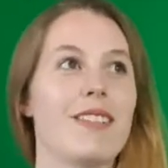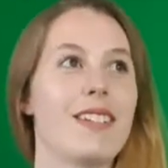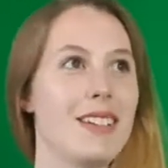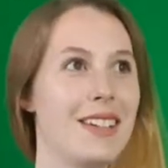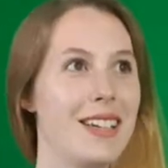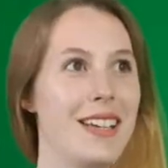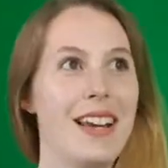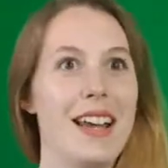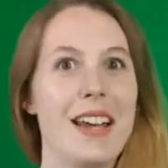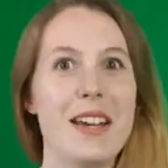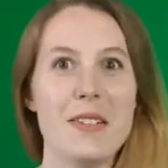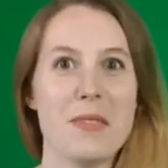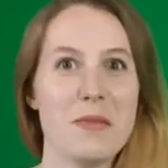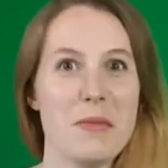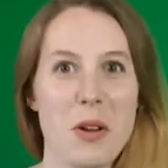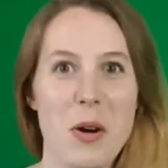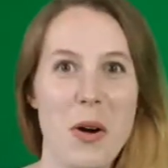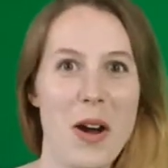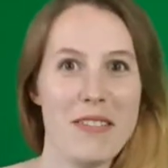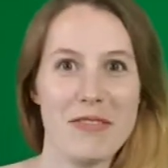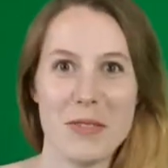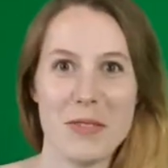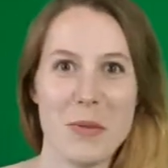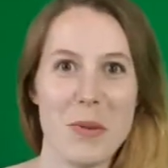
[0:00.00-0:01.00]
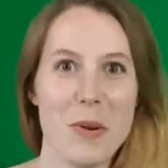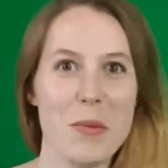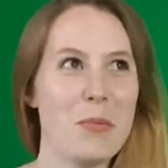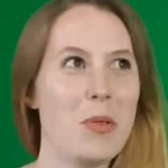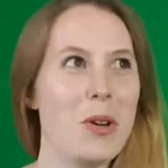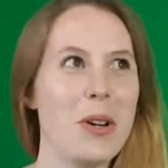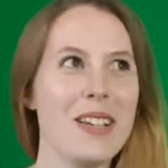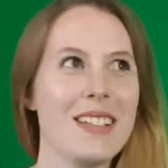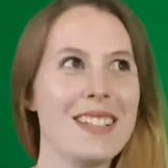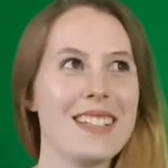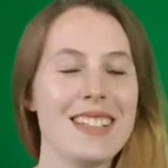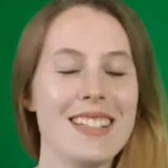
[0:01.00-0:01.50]
you know not everyone
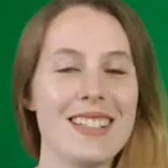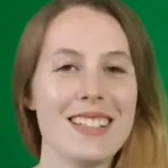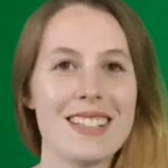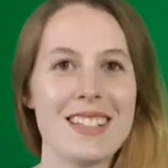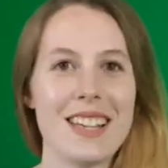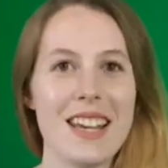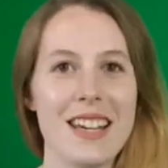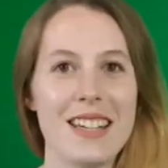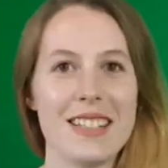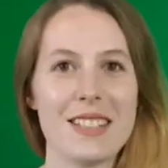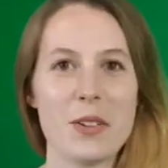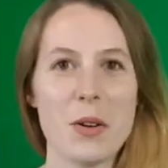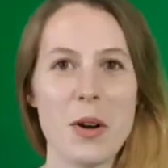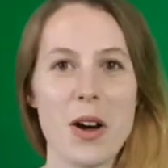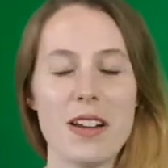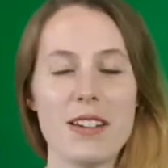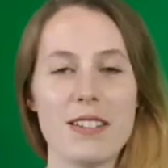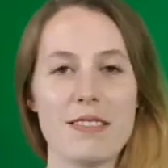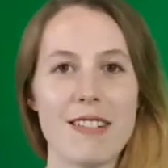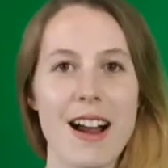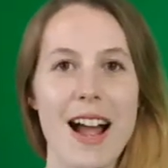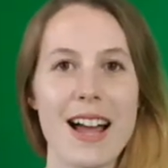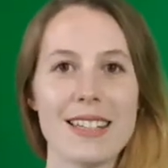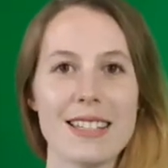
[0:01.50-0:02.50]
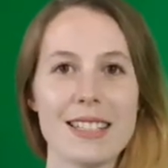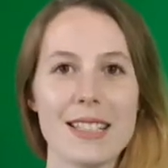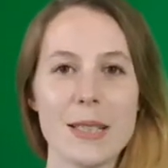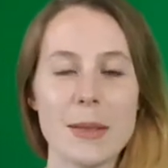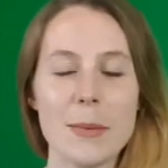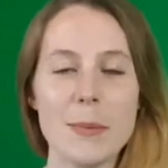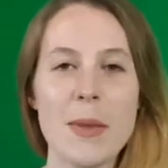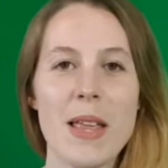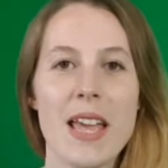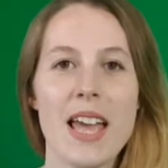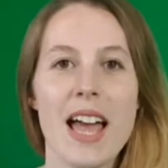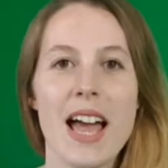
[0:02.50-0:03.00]
would, it is quite
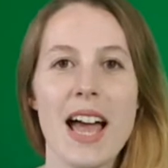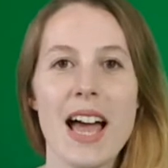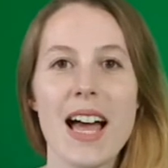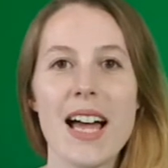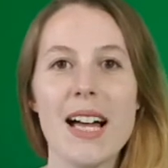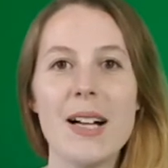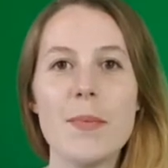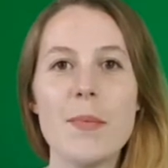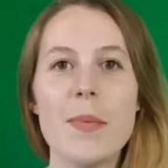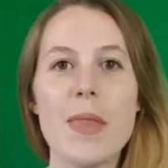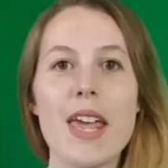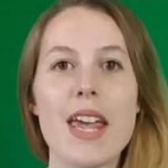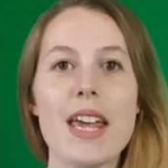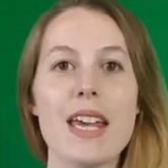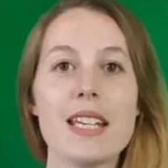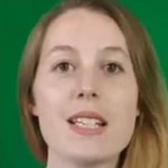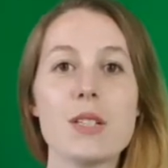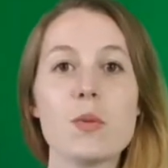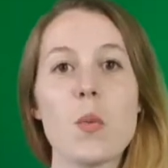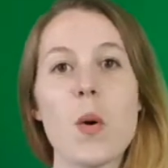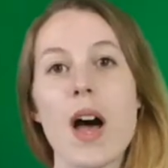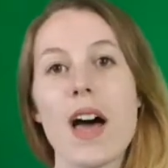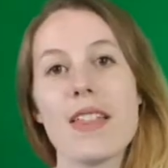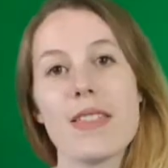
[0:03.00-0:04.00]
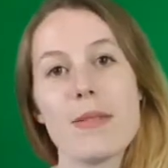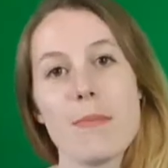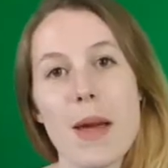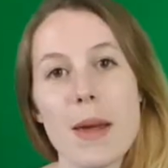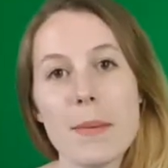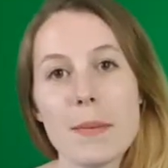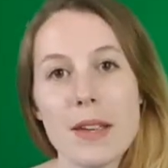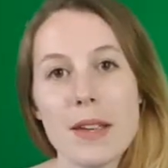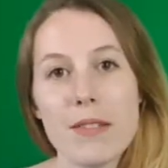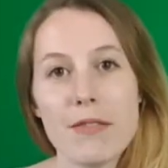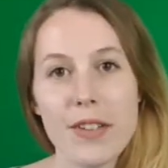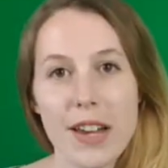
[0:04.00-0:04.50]
random, it is worth
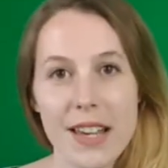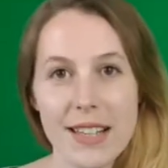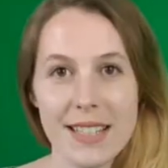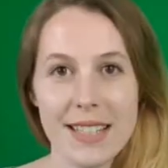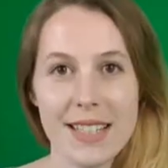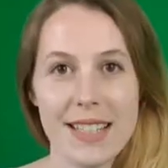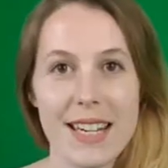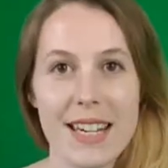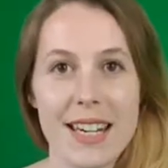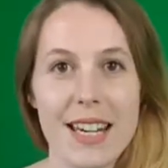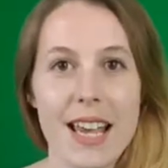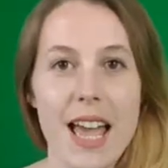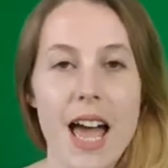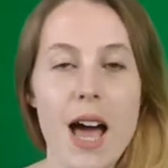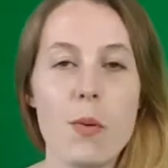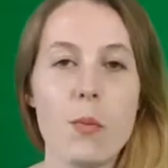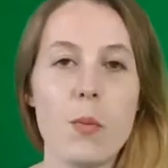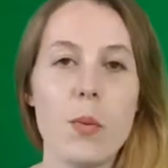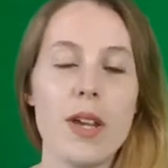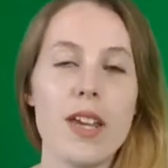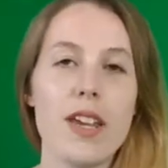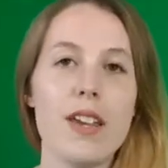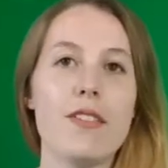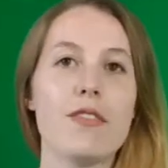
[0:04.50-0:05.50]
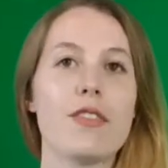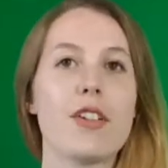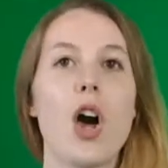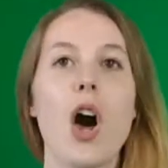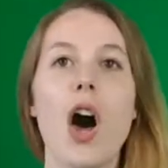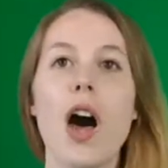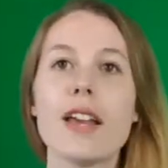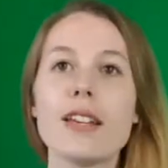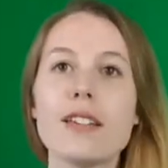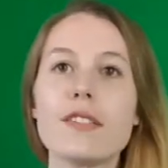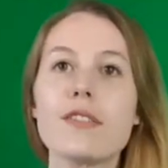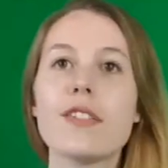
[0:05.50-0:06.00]
maybe investing. And we've
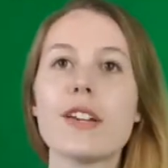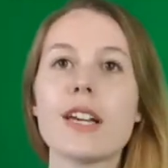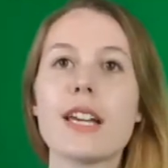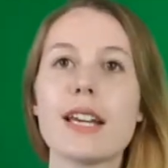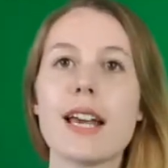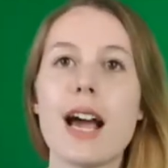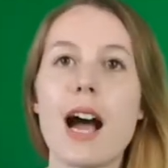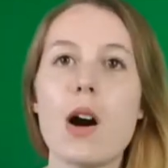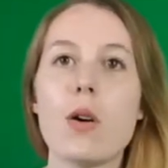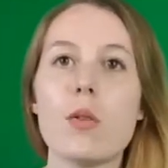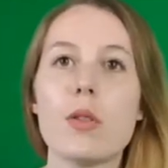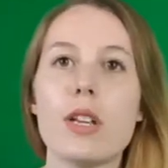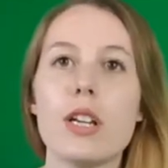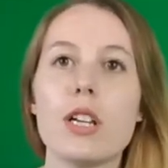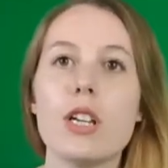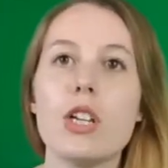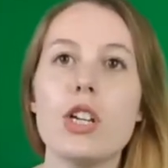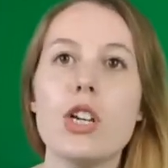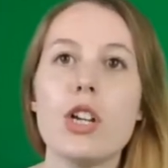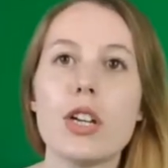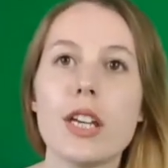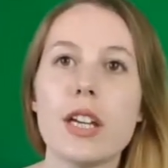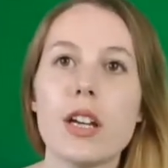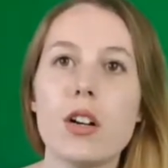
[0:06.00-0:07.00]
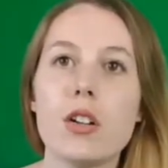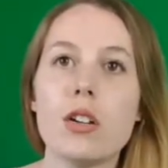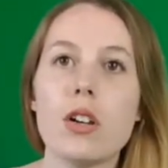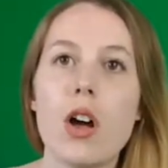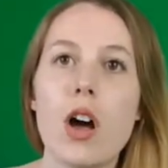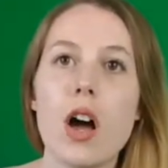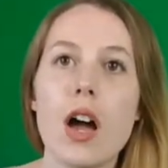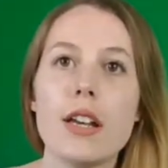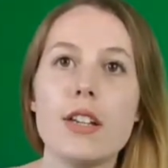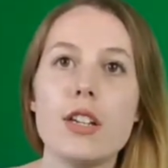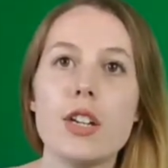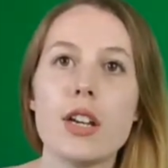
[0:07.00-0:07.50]
kind of figured out that looking
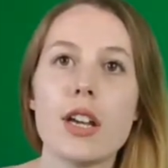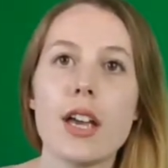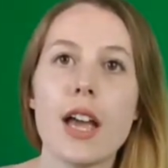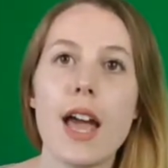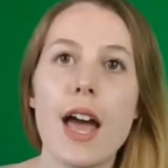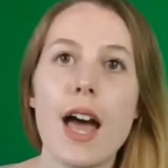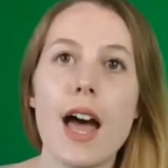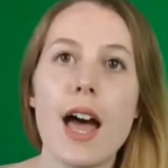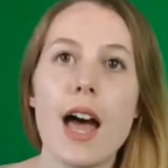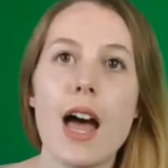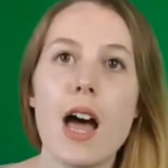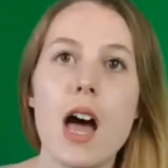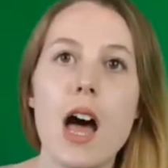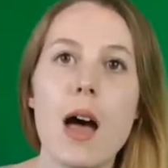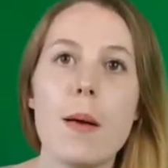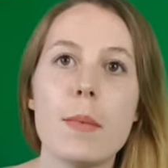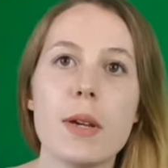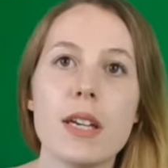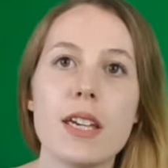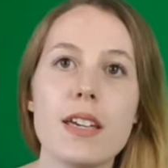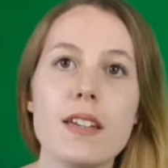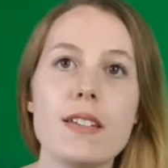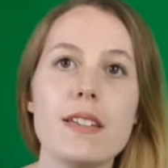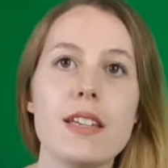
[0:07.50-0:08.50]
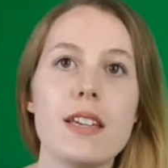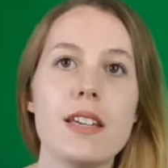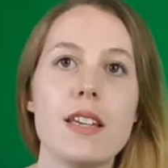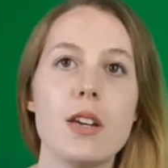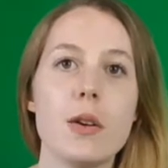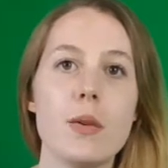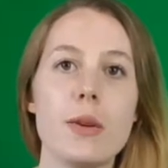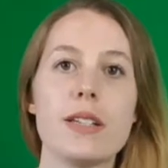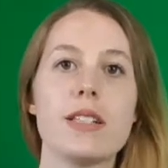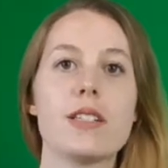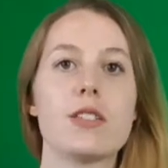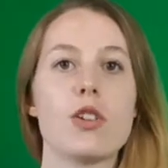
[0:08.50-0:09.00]
online you can get a
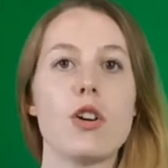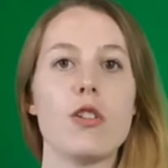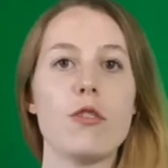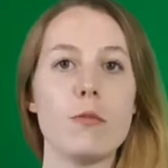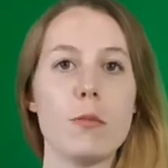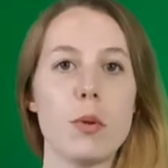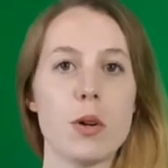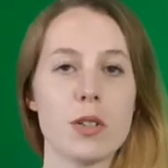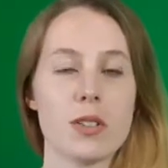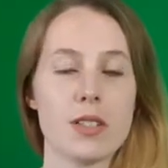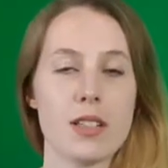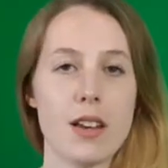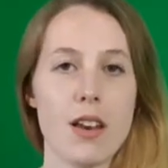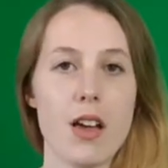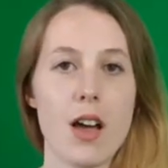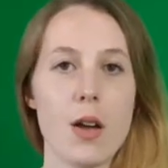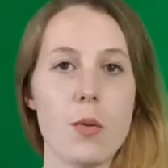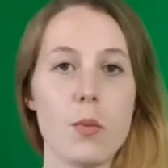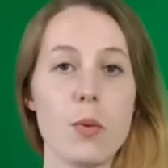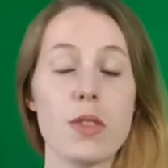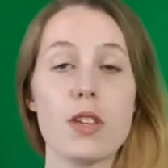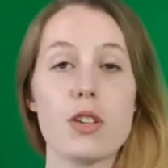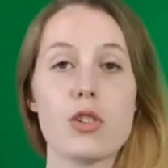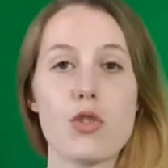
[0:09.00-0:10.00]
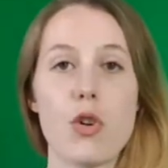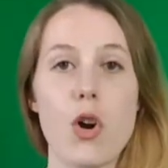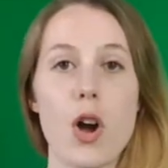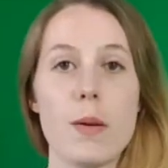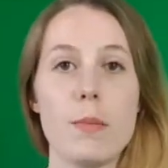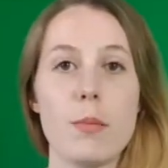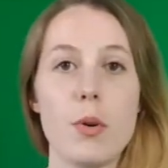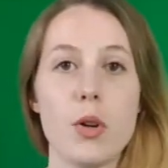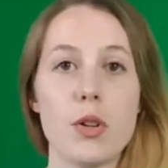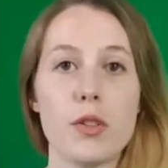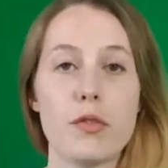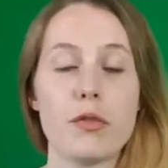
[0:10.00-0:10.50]
continuous softbox light with the
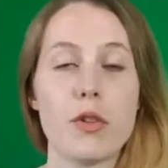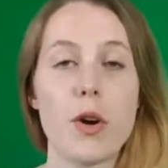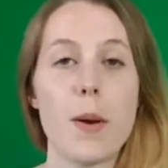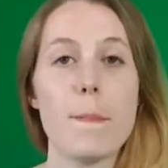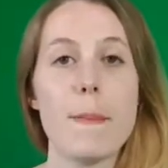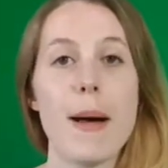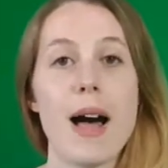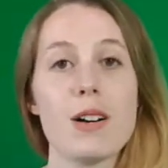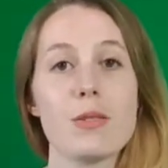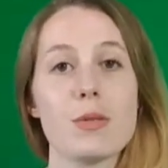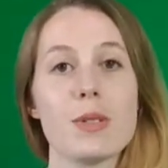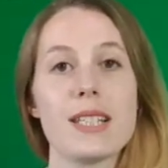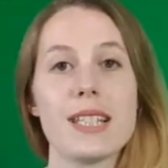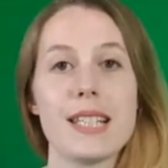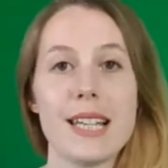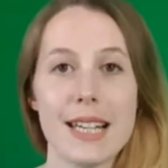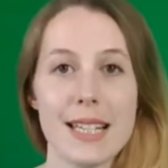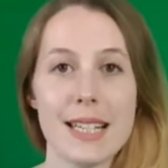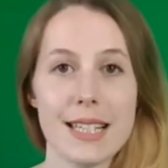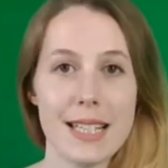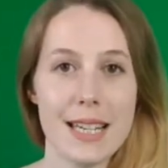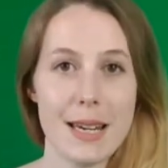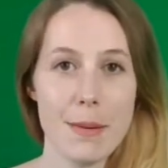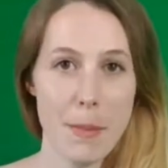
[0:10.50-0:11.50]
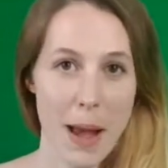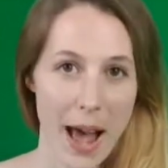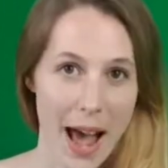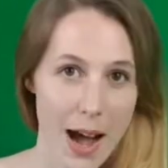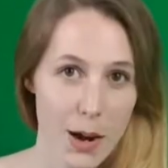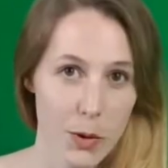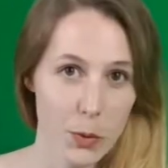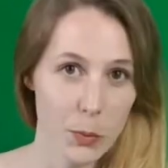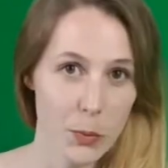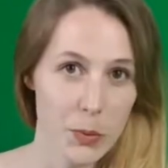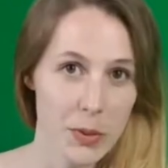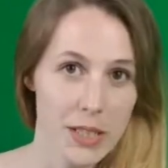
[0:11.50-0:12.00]
tripod for about
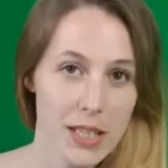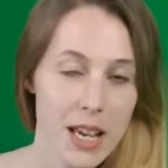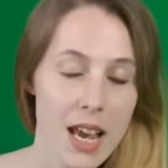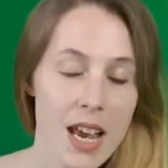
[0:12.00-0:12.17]
£60.